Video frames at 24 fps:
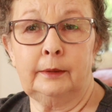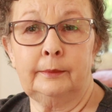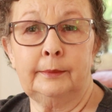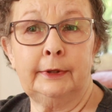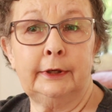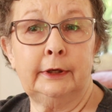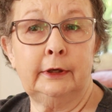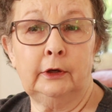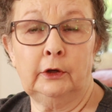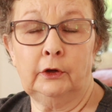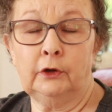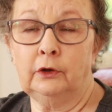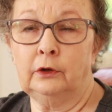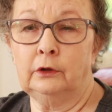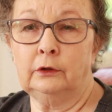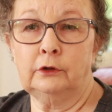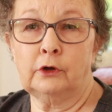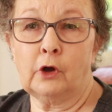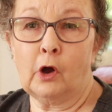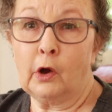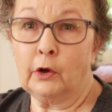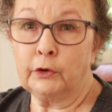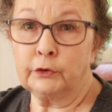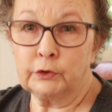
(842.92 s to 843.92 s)
I mean,
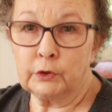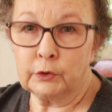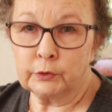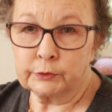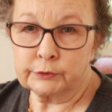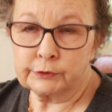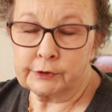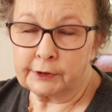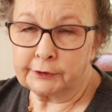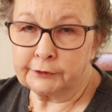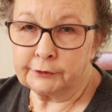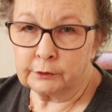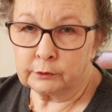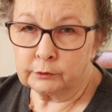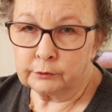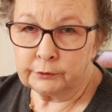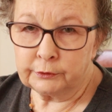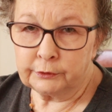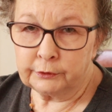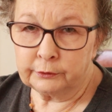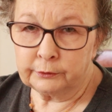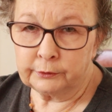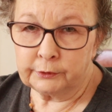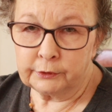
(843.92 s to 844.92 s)
God knows I don't
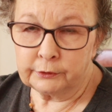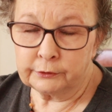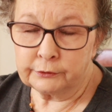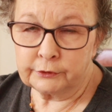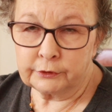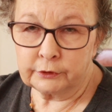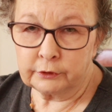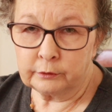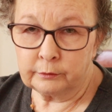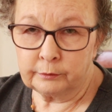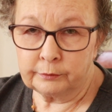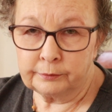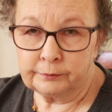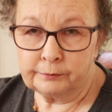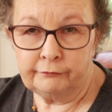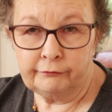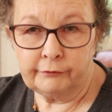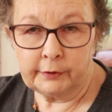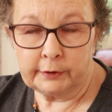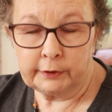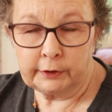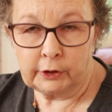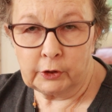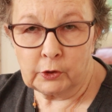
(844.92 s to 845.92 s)
do YouTube
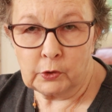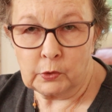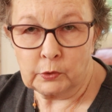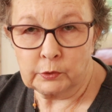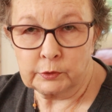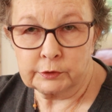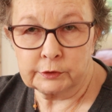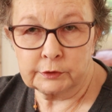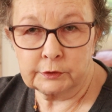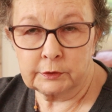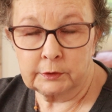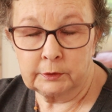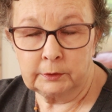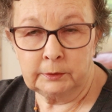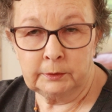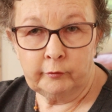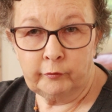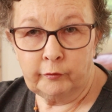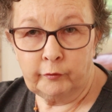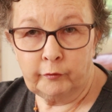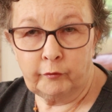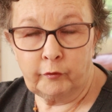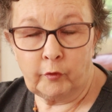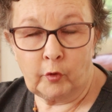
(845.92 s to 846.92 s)
videos
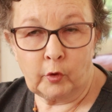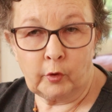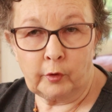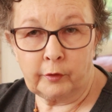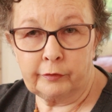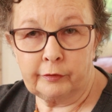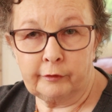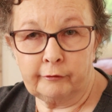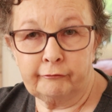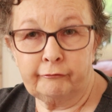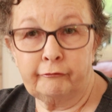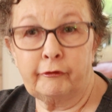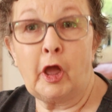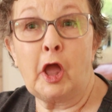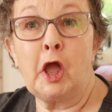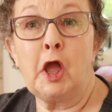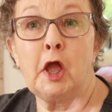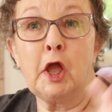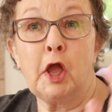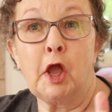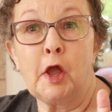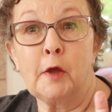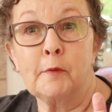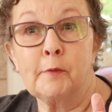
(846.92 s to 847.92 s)
for the
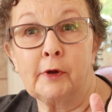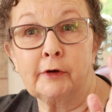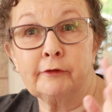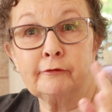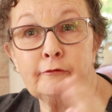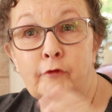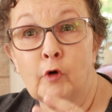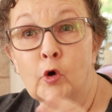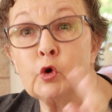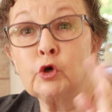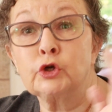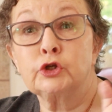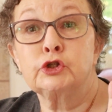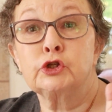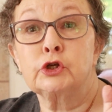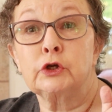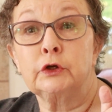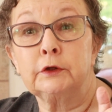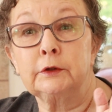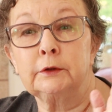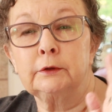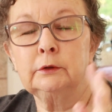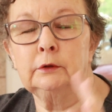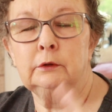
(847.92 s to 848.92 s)
fame and
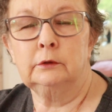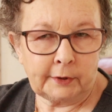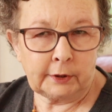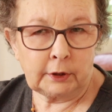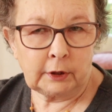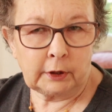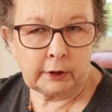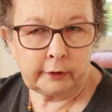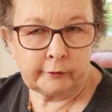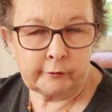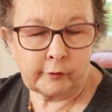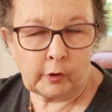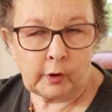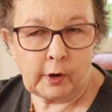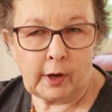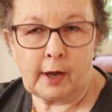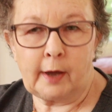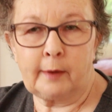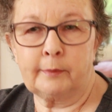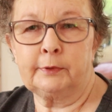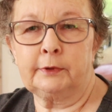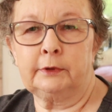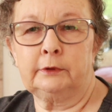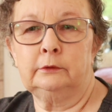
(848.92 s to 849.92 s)
fortune. It'll never
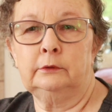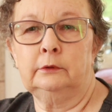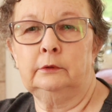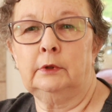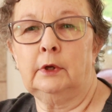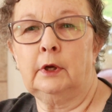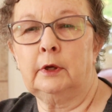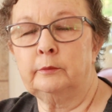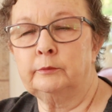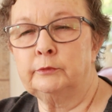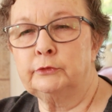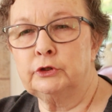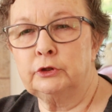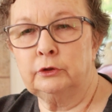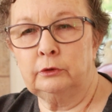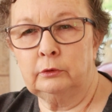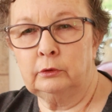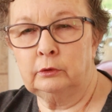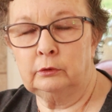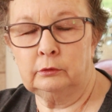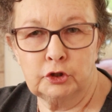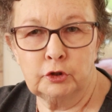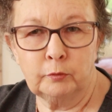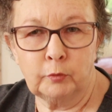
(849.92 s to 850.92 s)
happen. I'm
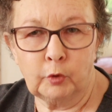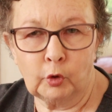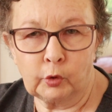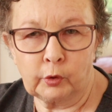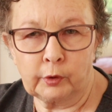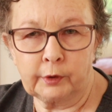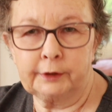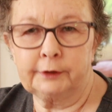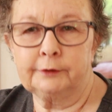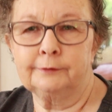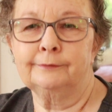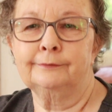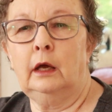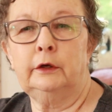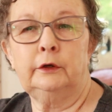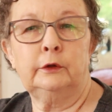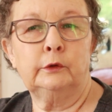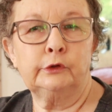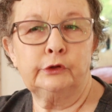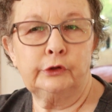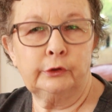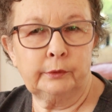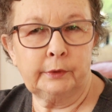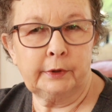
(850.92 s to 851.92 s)
too boring. I
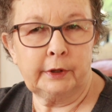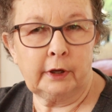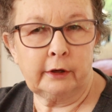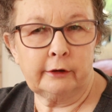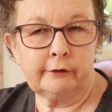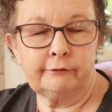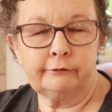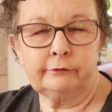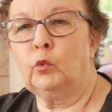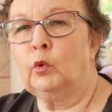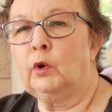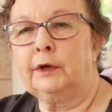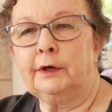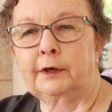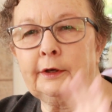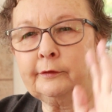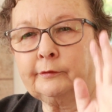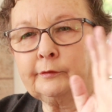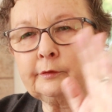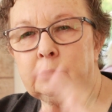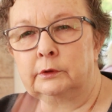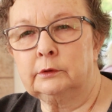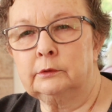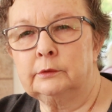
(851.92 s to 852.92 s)
don't do enough.
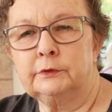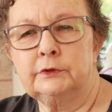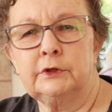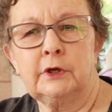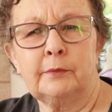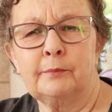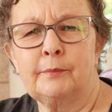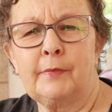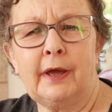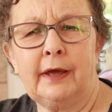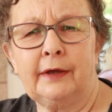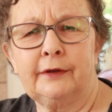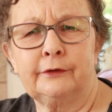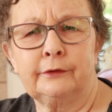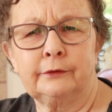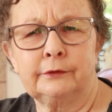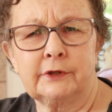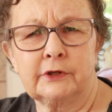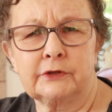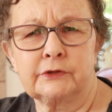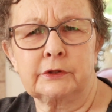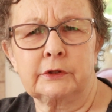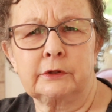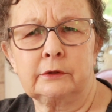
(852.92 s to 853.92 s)
Whatever. Doesn't matter,
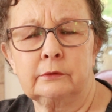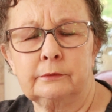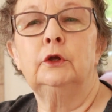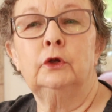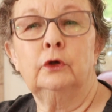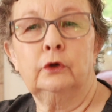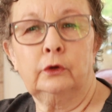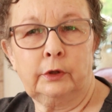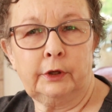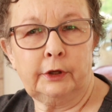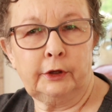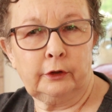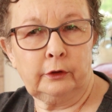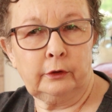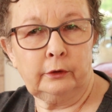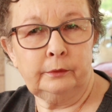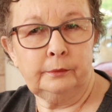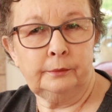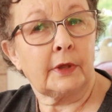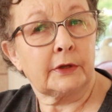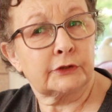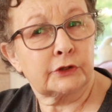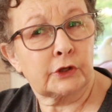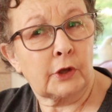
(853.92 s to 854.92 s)
does it? You're here.
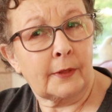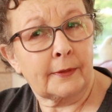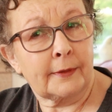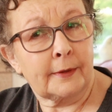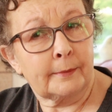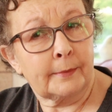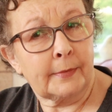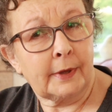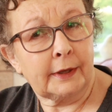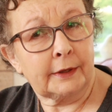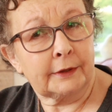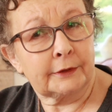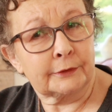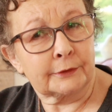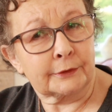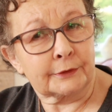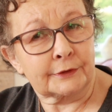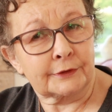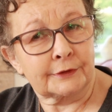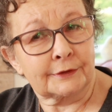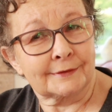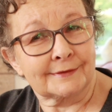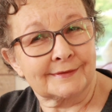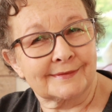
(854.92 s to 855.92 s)
That's all that
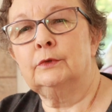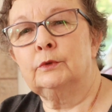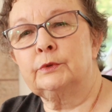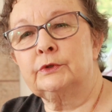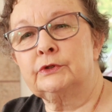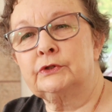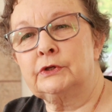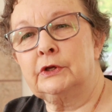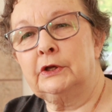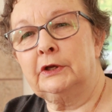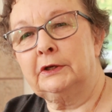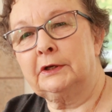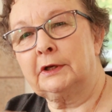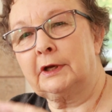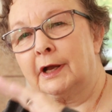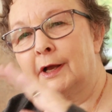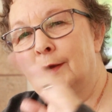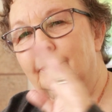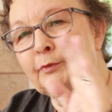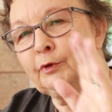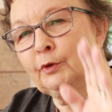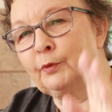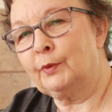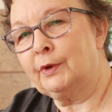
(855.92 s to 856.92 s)
matters. I'll see you in a
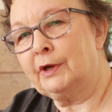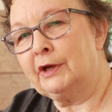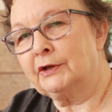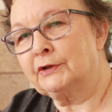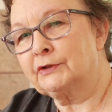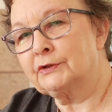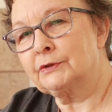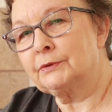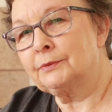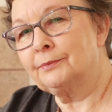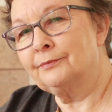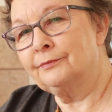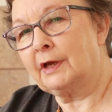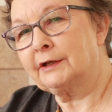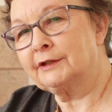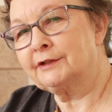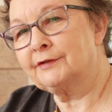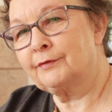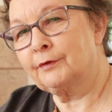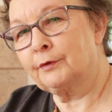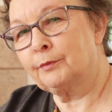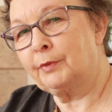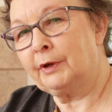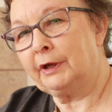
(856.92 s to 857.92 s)
couple of weeks. Thanks
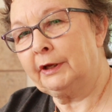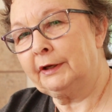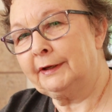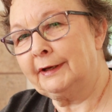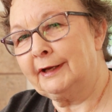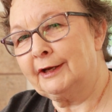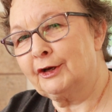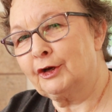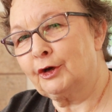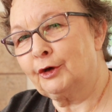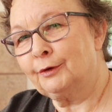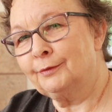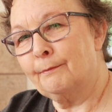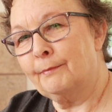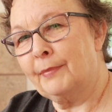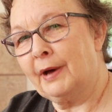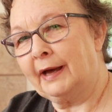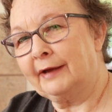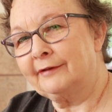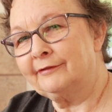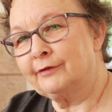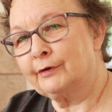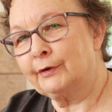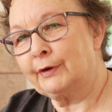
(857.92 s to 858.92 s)
for being here.
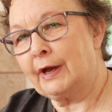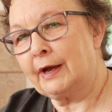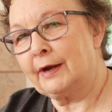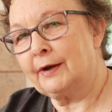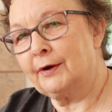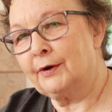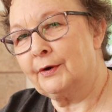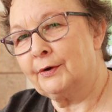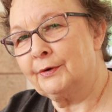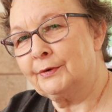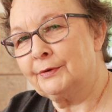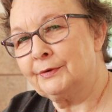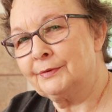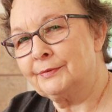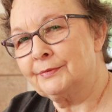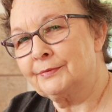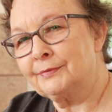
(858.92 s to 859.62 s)
Bye for now.